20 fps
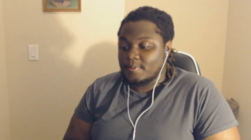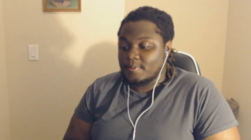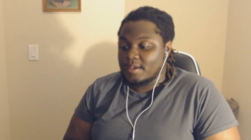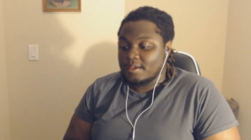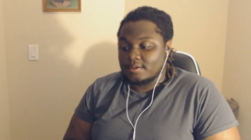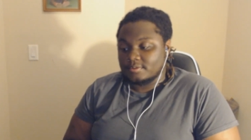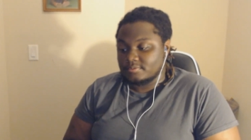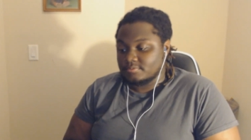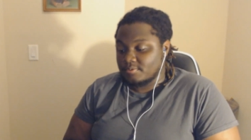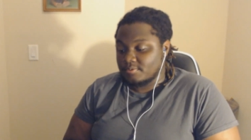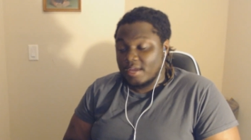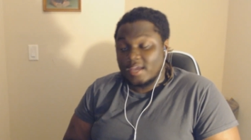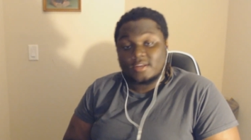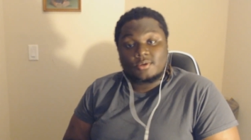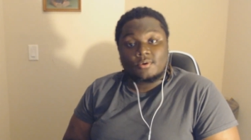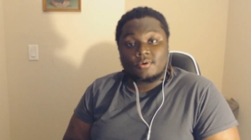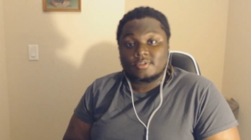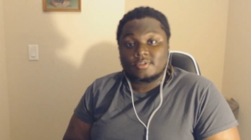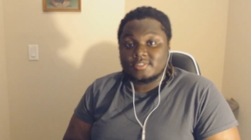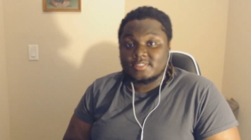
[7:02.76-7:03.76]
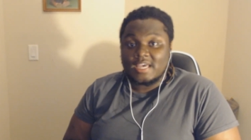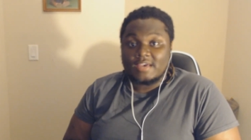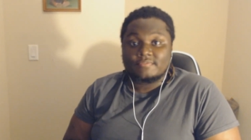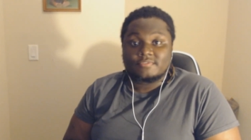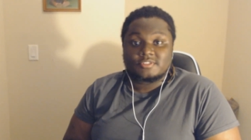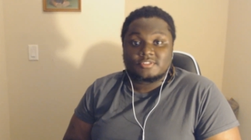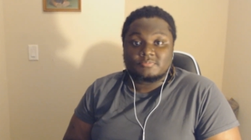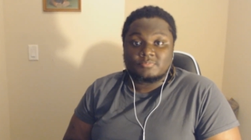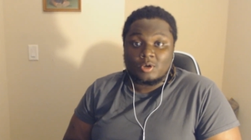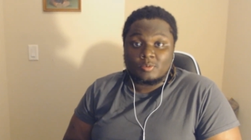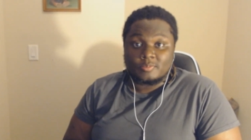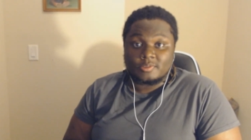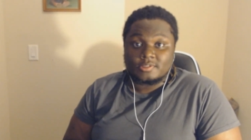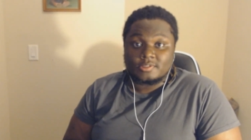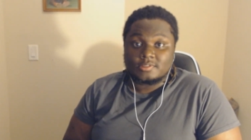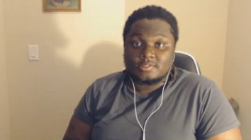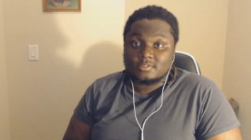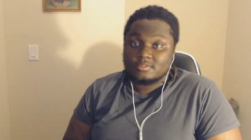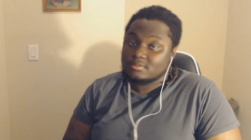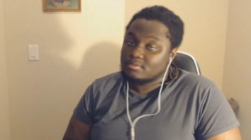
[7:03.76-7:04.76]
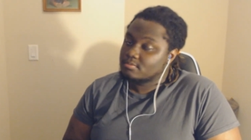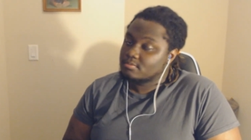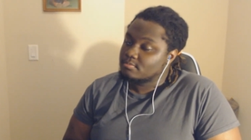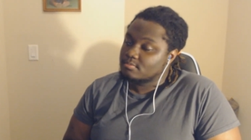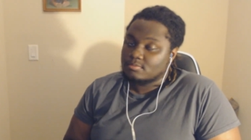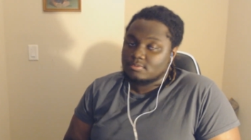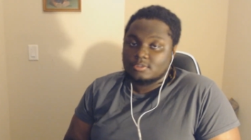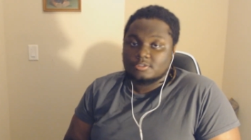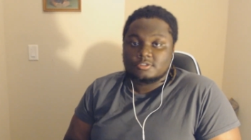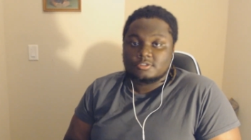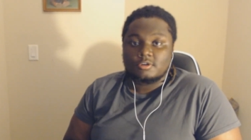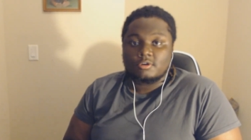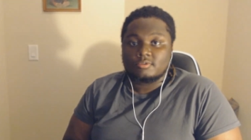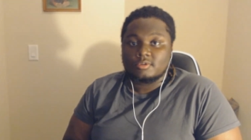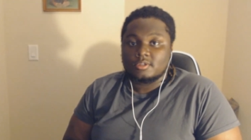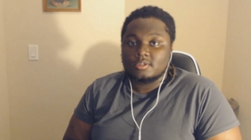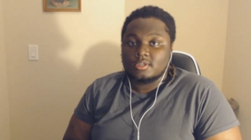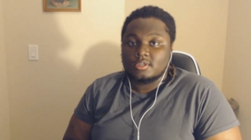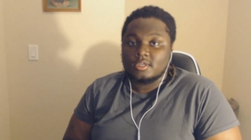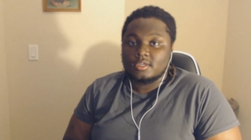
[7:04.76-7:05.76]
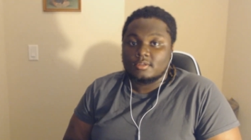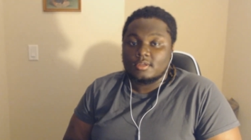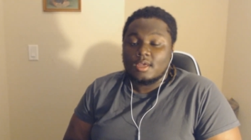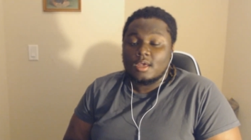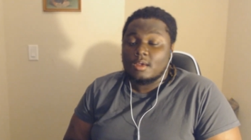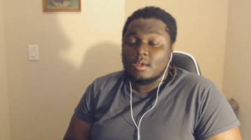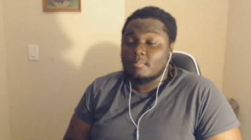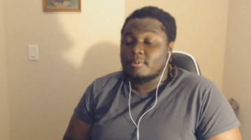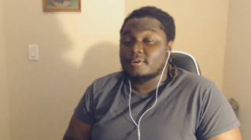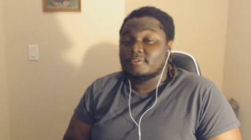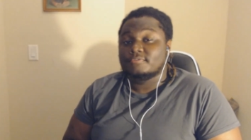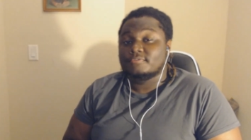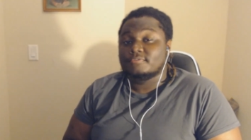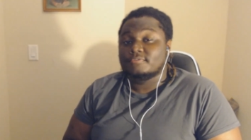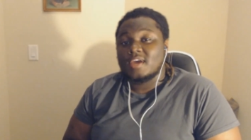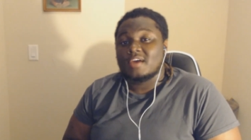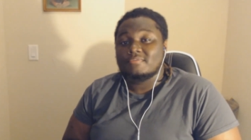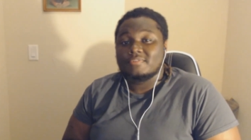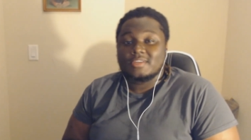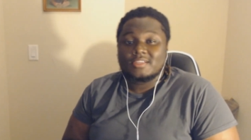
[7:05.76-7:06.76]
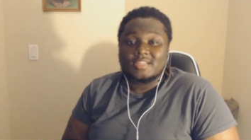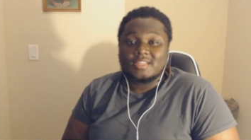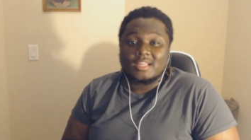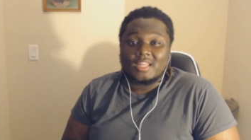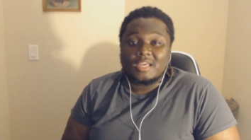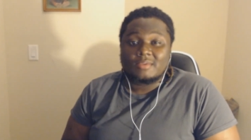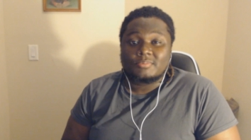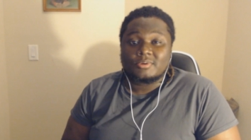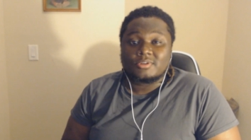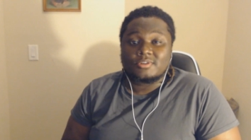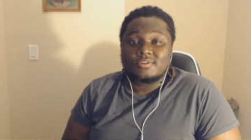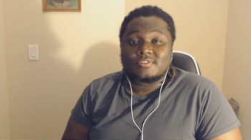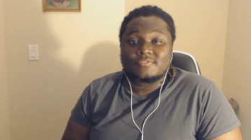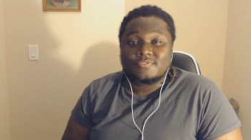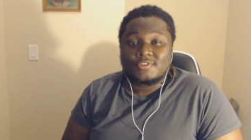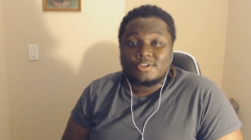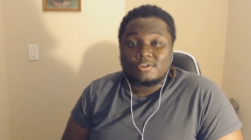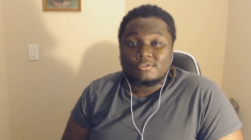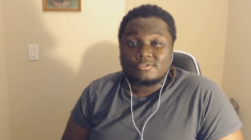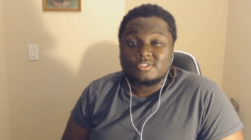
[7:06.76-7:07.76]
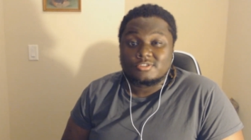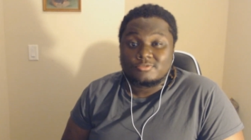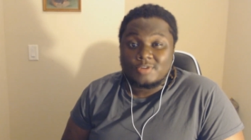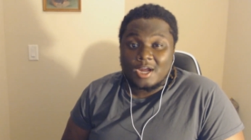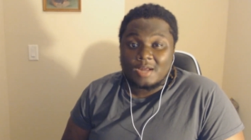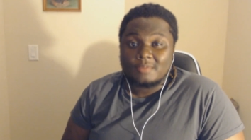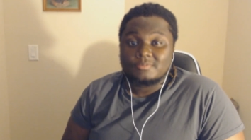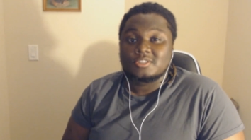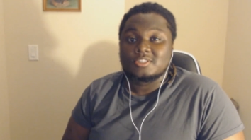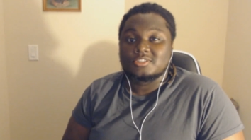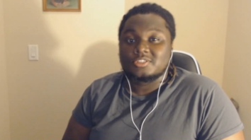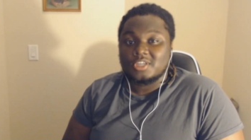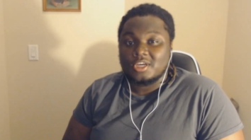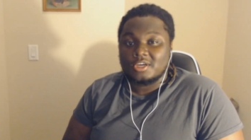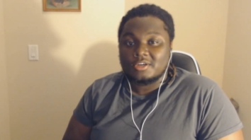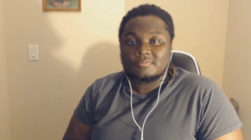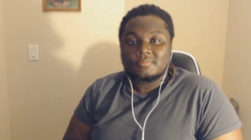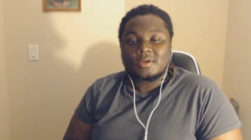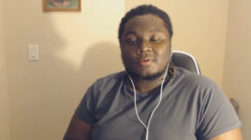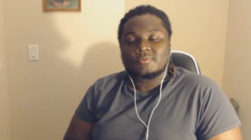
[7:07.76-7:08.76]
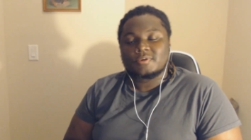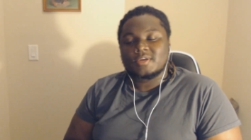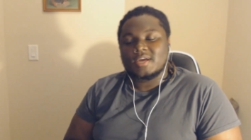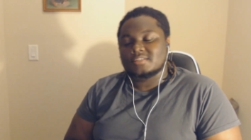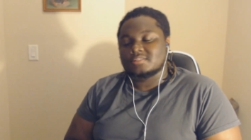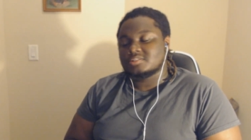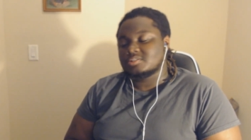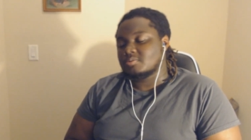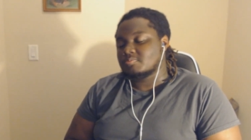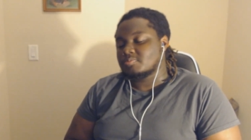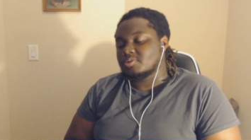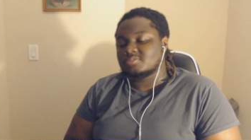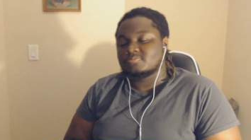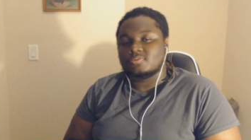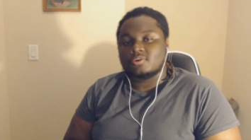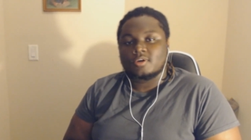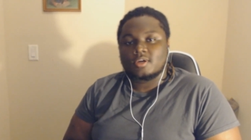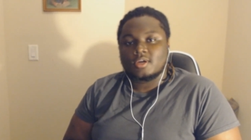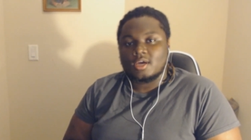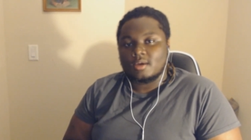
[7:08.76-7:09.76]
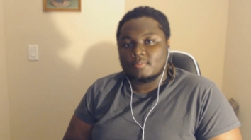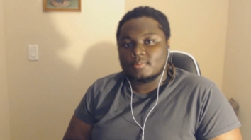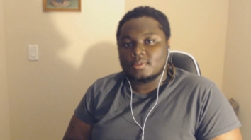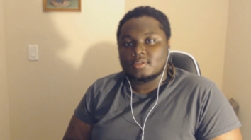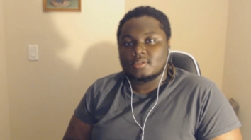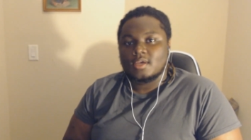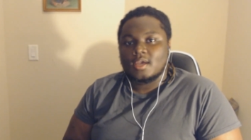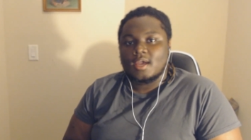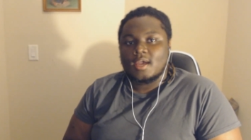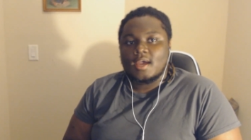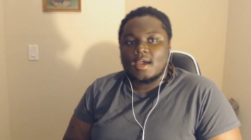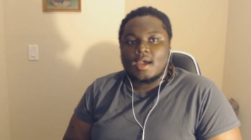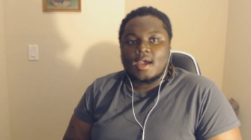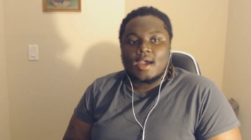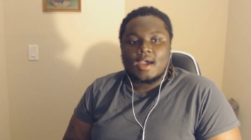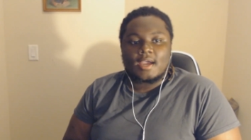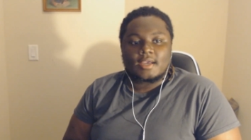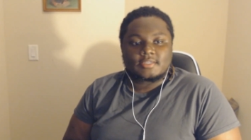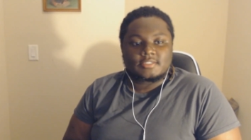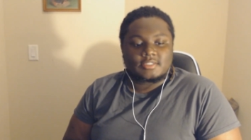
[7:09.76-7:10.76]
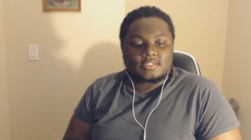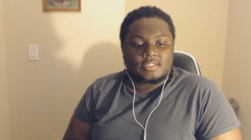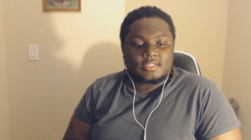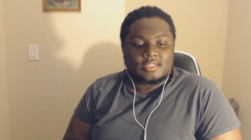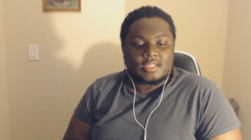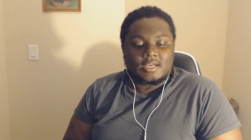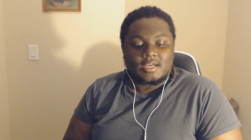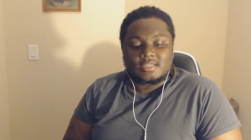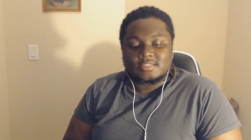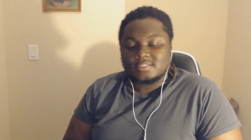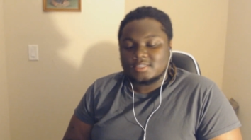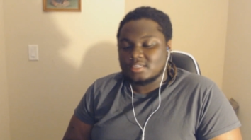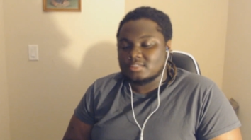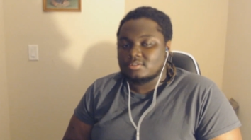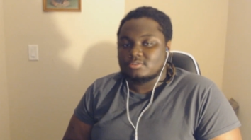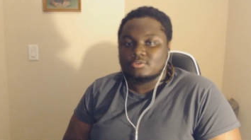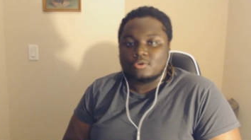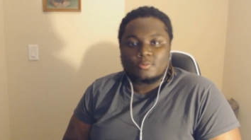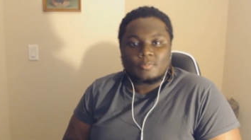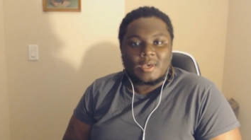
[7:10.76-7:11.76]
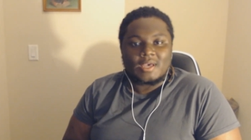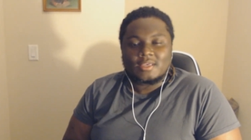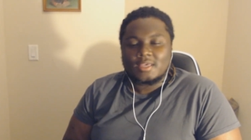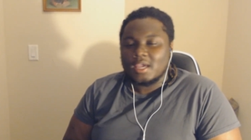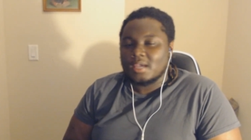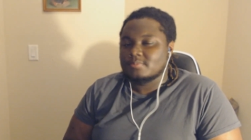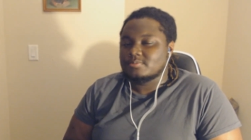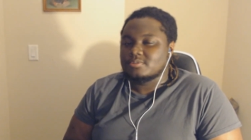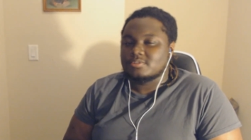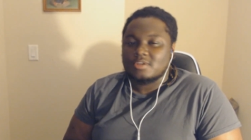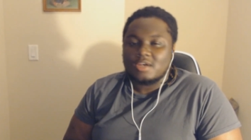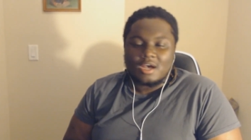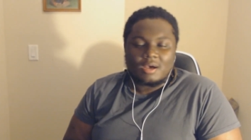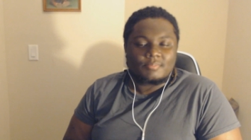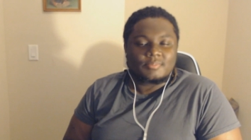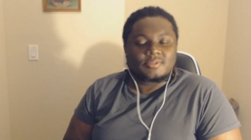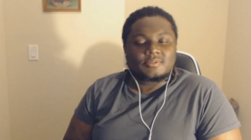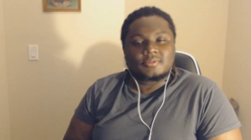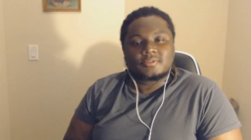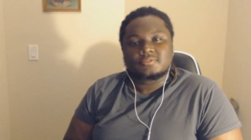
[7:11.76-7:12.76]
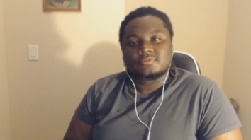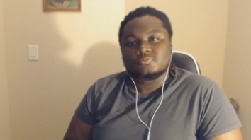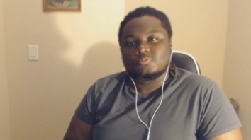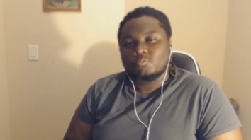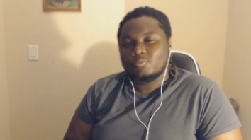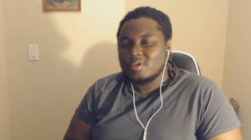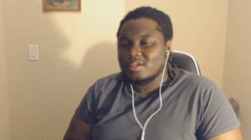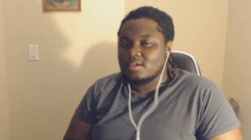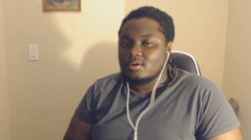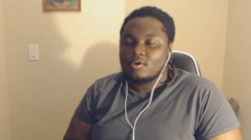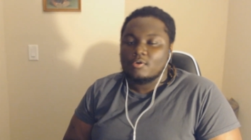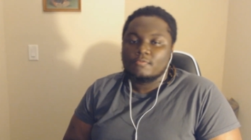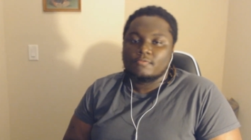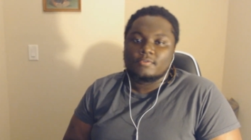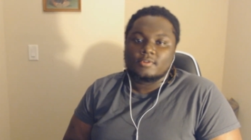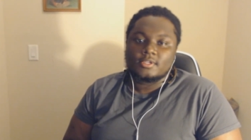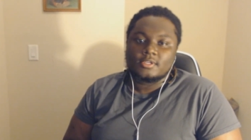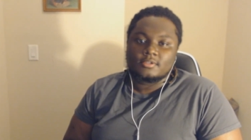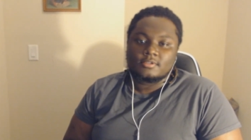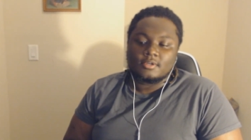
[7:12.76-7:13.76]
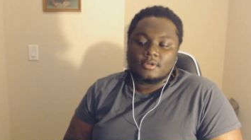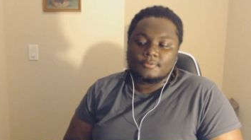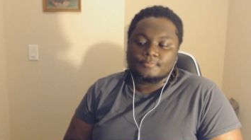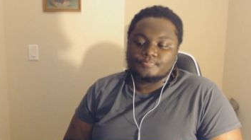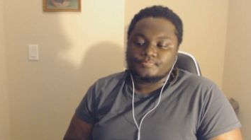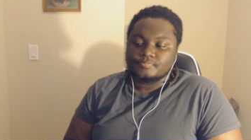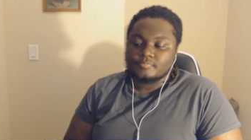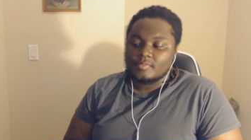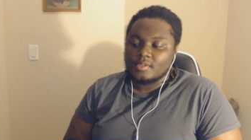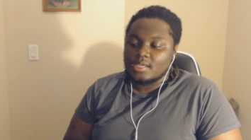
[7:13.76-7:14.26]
man, Randy Orton Savage moments. They're totally lit. But if you haven't hit that like button on this video and subscribe to the channel, man, we got so much more coming. Actually, like I said, throwback games coming this week, hopefully, you know.